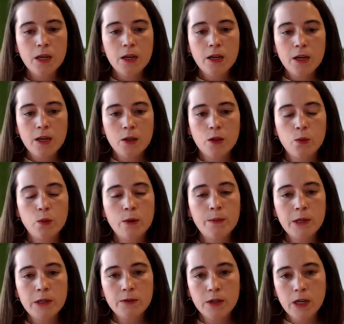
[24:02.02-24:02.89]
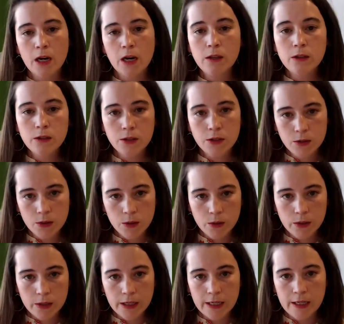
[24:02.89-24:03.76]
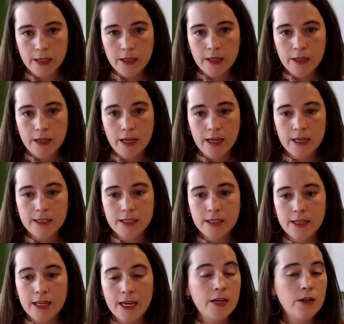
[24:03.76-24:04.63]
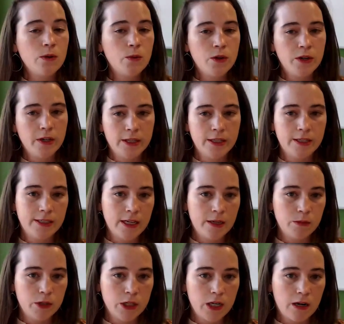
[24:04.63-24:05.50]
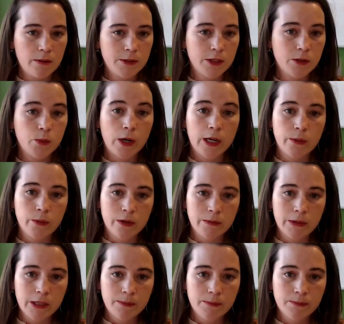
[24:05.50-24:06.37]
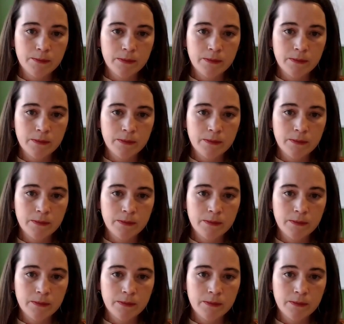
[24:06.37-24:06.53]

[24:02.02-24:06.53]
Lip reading: Yeah. The women of color story is that they don't work in the same jobs as white women.